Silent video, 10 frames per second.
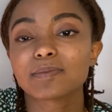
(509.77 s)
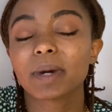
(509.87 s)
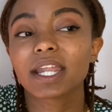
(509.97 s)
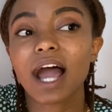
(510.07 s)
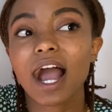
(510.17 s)

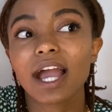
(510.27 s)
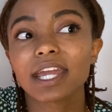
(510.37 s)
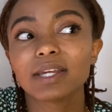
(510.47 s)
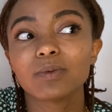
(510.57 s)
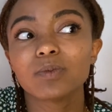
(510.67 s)
but
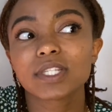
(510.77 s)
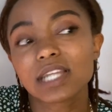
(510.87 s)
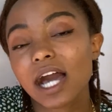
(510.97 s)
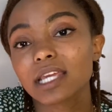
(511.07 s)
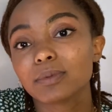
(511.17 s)
I was
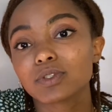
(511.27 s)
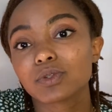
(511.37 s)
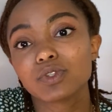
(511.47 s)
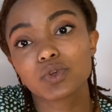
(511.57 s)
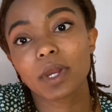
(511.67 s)
not able to
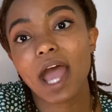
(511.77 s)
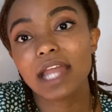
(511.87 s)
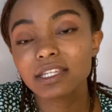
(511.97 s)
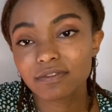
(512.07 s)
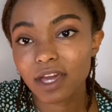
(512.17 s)
enjoy
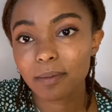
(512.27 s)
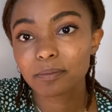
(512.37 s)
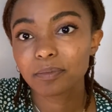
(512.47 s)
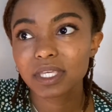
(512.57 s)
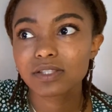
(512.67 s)
any of them
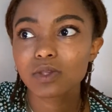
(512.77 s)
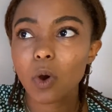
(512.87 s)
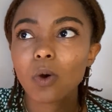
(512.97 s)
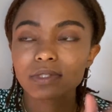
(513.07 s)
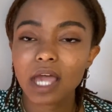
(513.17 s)
because the
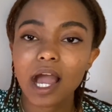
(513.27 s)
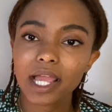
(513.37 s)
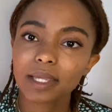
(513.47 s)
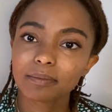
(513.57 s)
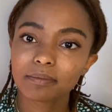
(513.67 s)
whole
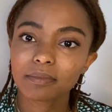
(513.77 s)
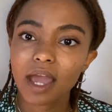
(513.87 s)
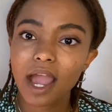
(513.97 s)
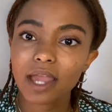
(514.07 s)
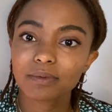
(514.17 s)
time
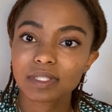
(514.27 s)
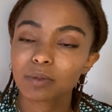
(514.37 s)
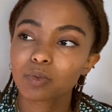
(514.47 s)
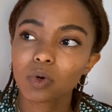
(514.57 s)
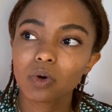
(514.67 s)
I was
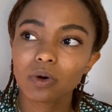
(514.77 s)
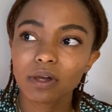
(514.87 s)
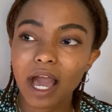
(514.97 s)
like, well,